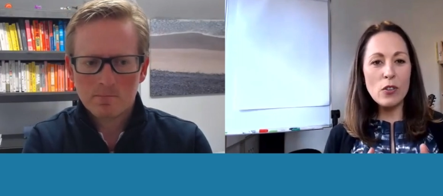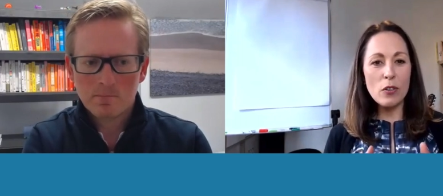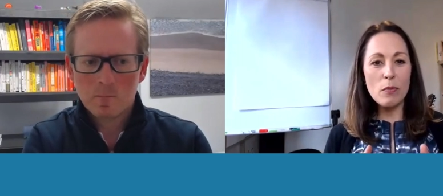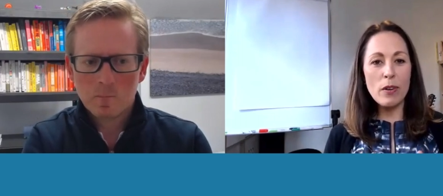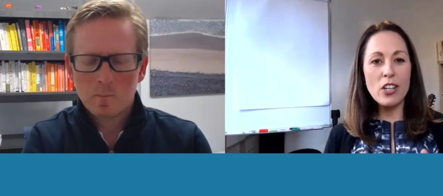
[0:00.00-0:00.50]

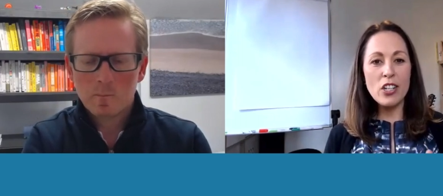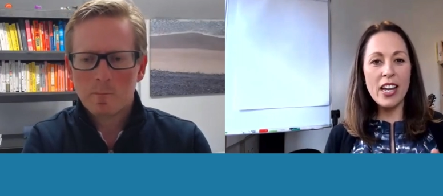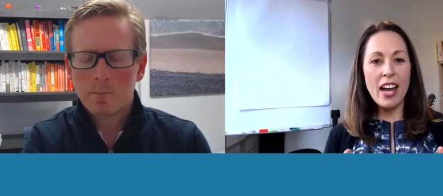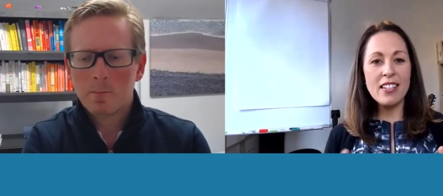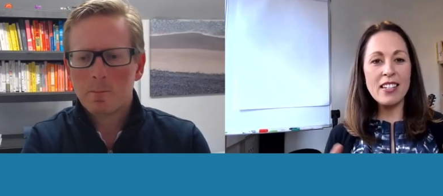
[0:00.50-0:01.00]
Speaker 1: from
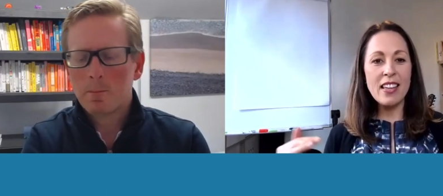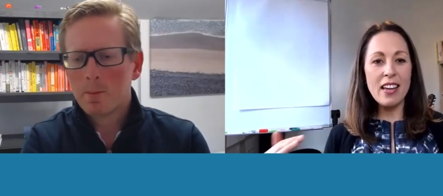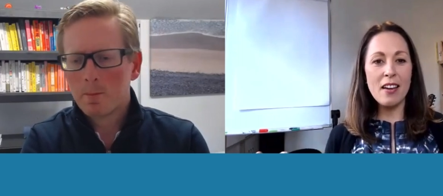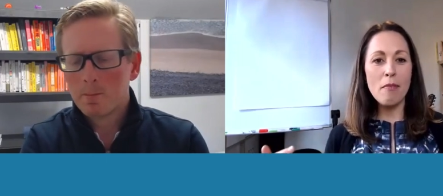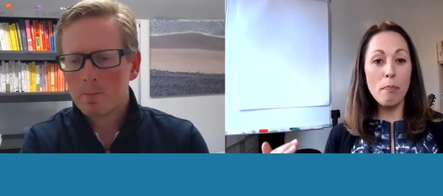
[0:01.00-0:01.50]
reaching out to
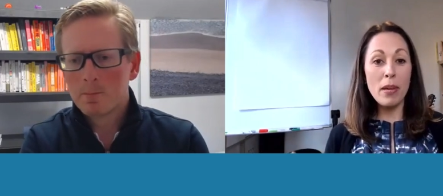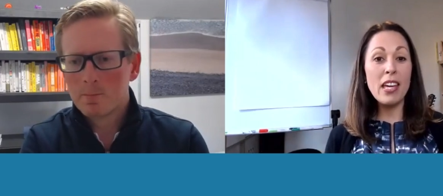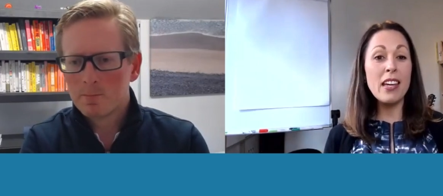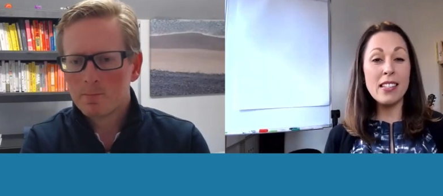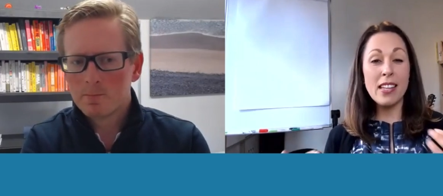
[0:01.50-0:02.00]
their
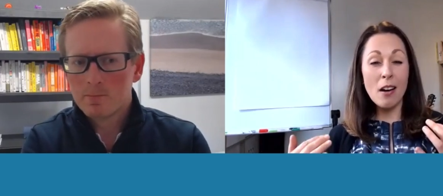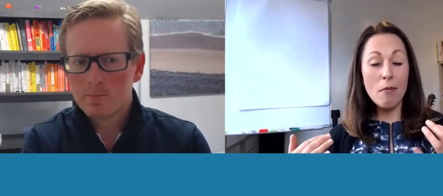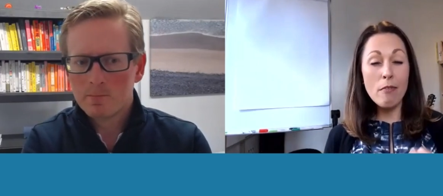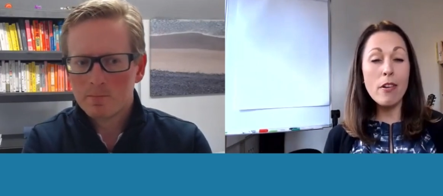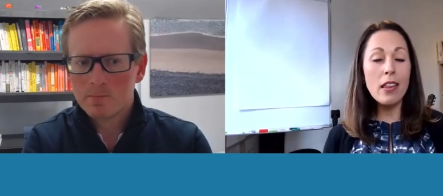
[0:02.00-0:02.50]
peers. And
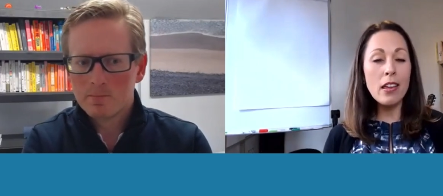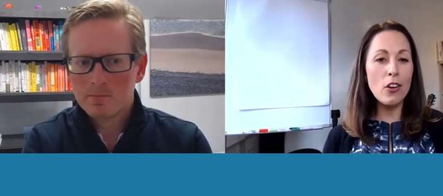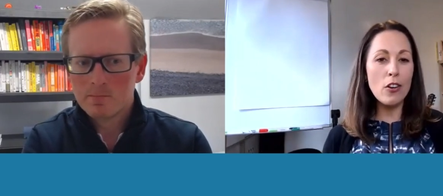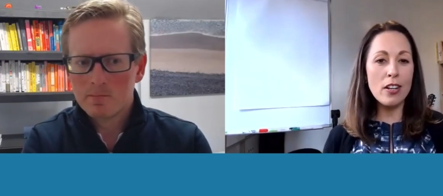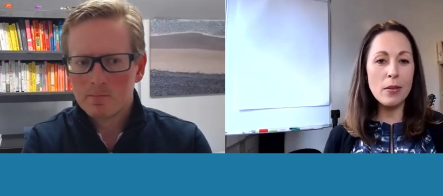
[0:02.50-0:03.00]
I'm really
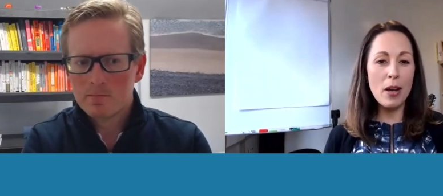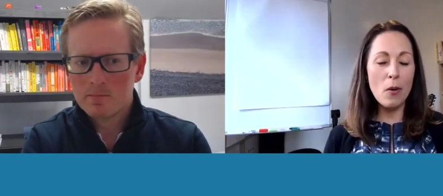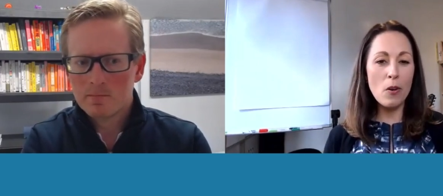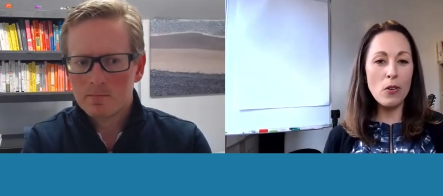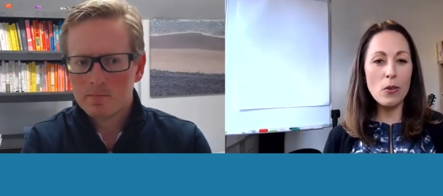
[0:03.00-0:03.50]
curious about
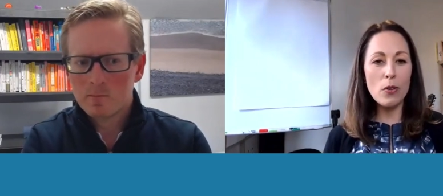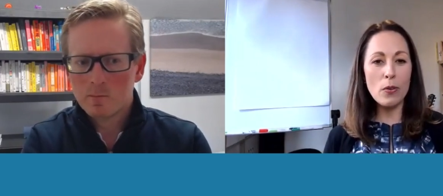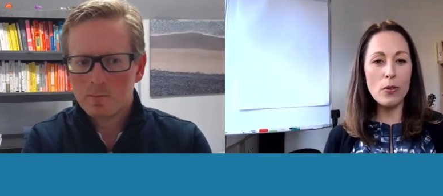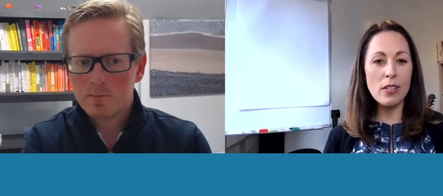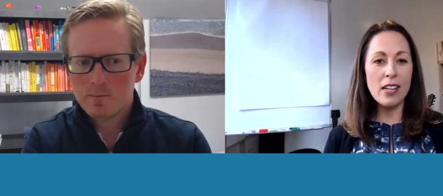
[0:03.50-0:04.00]
what your
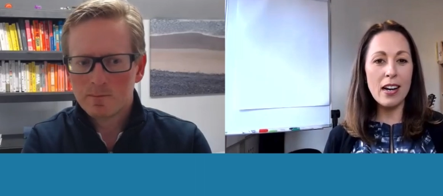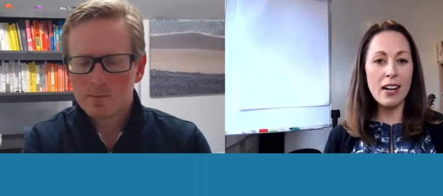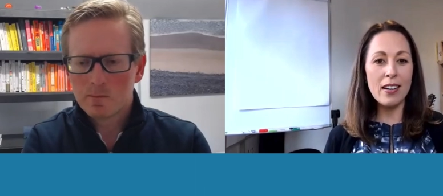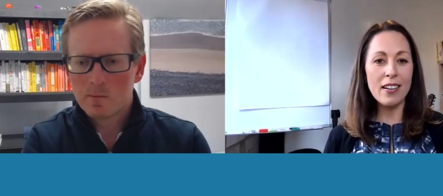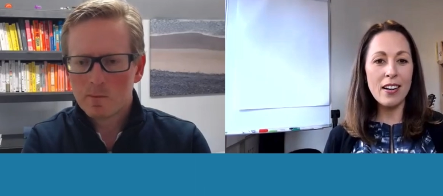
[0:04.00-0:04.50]
thoughts
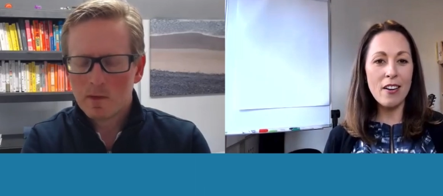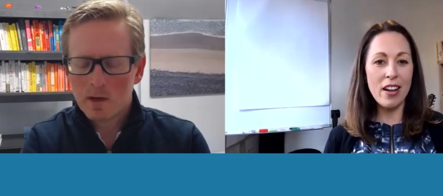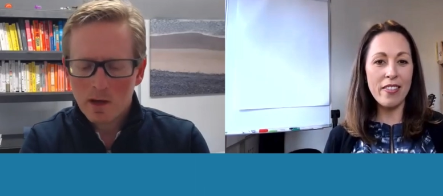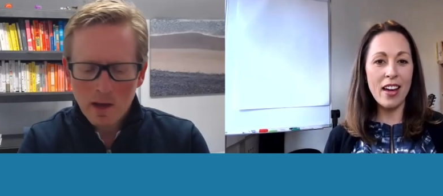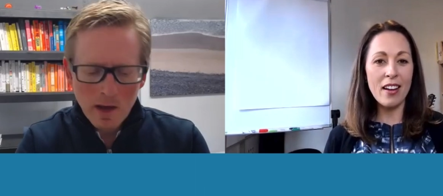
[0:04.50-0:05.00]
are
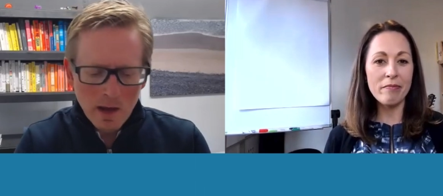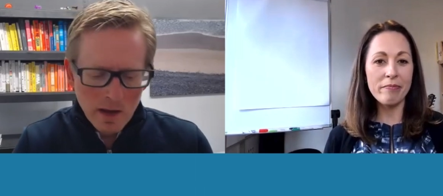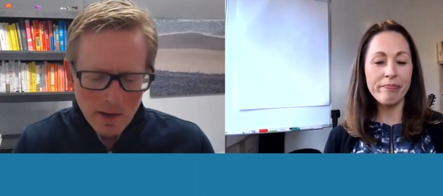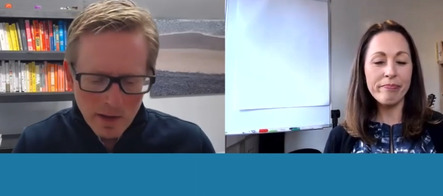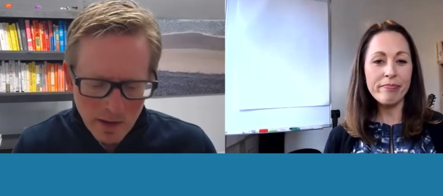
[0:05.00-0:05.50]
around that.
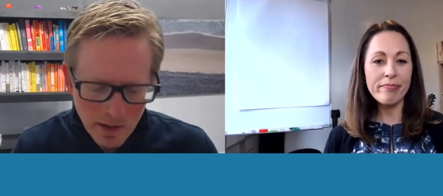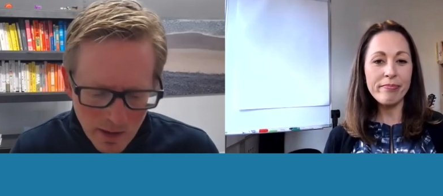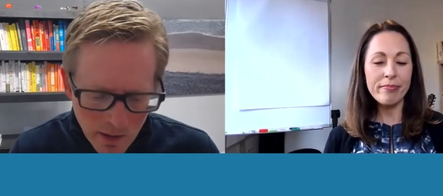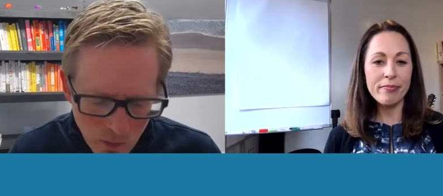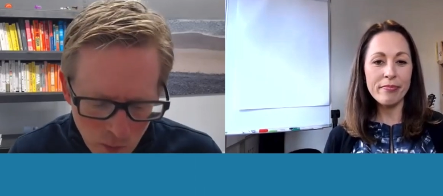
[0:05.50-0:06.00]

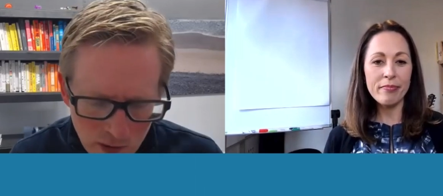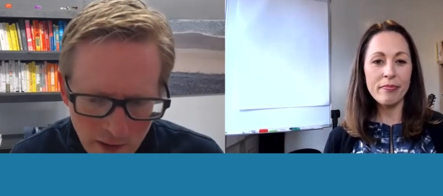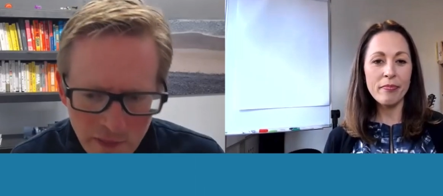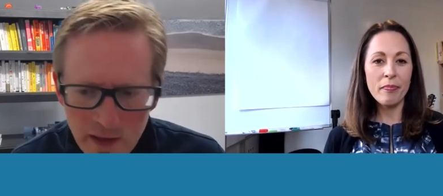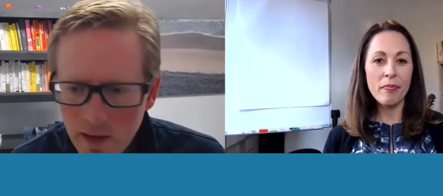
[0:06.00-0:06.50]
Speaker 2: look, I
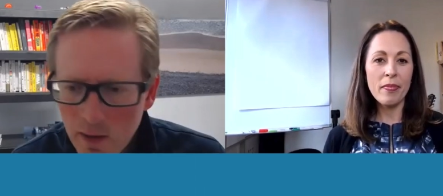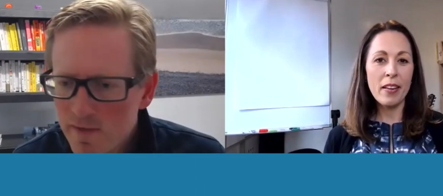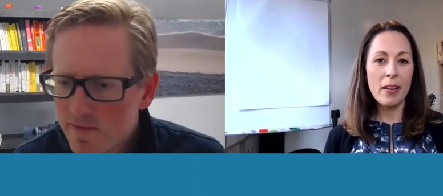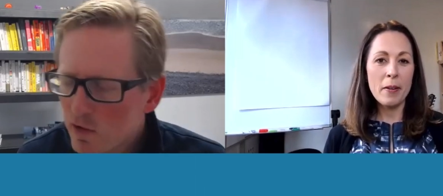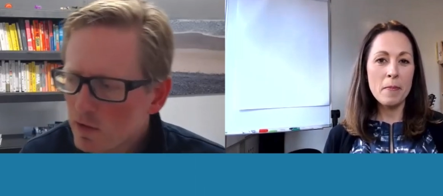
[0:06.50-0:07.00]
think I want to
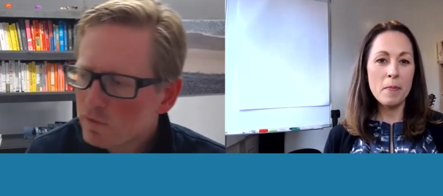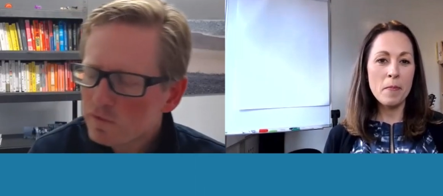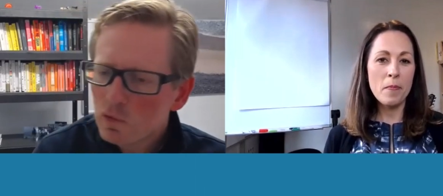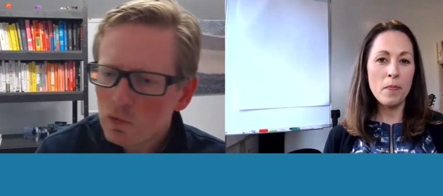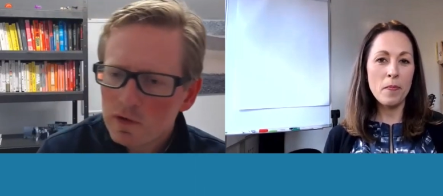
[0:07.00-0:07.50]
tell you a little
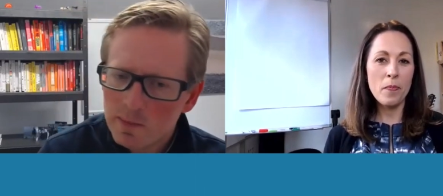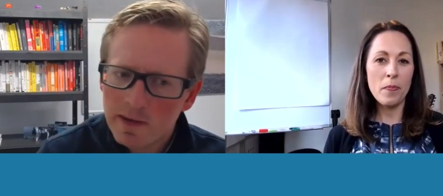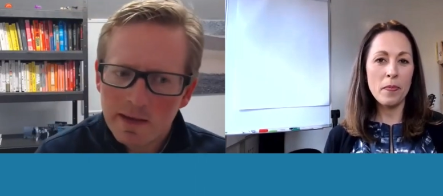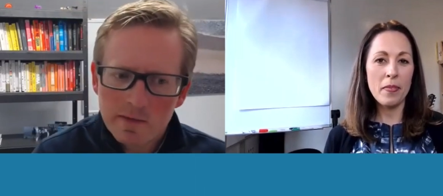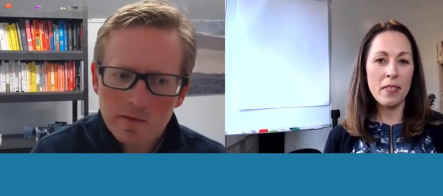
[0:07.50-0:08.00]
story about
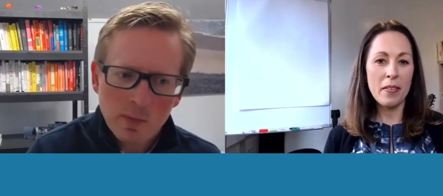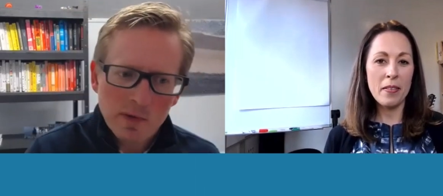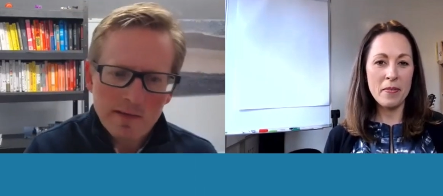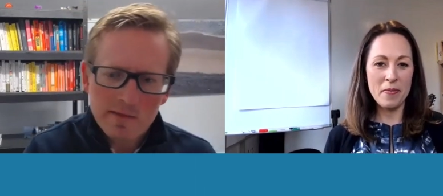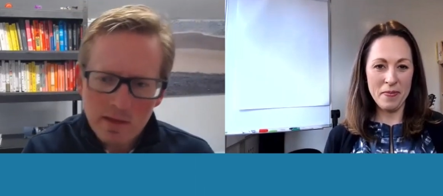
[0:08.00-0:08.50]
that to bring
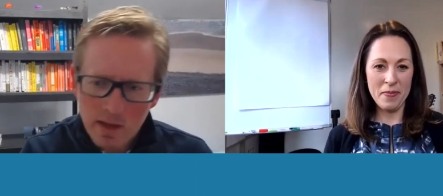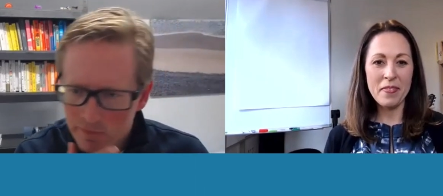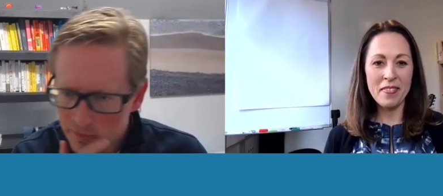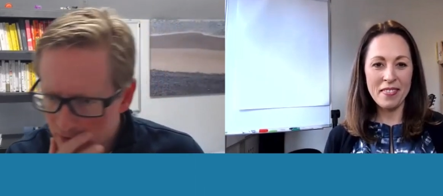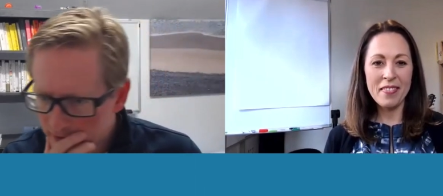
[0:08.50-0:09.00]
it to life,
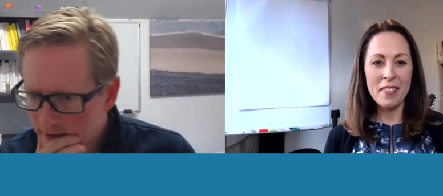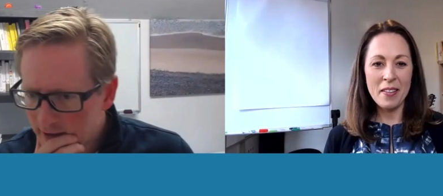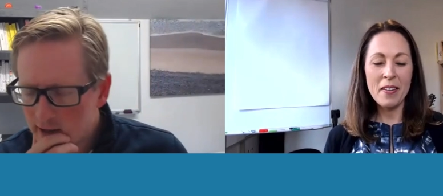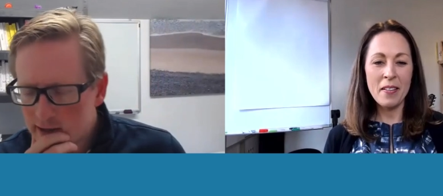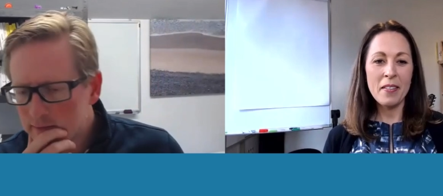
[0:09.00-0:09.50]
right? And
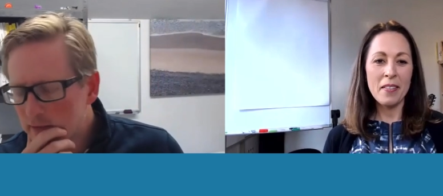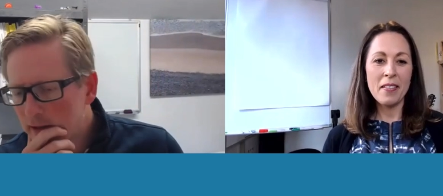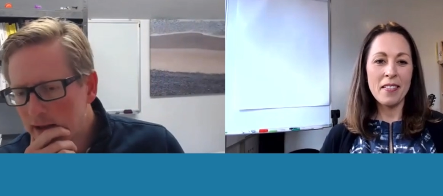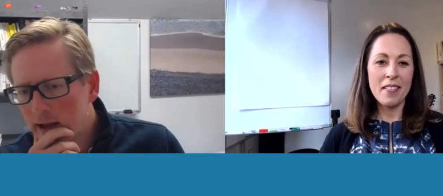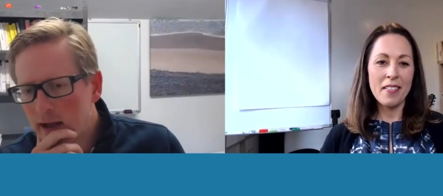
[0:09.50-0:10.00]
I,
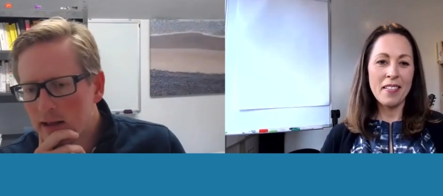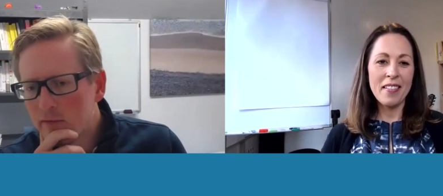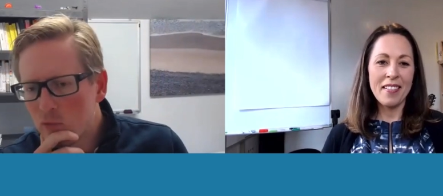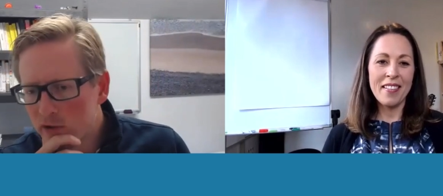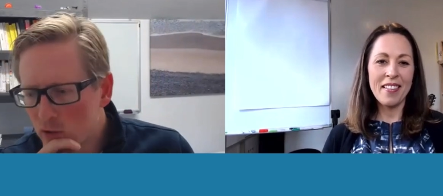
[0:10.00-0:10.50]
I, I love
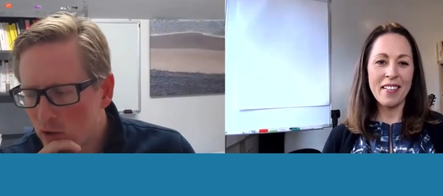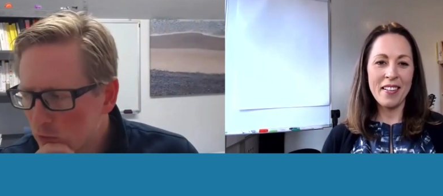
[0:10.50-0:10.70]
where you're going with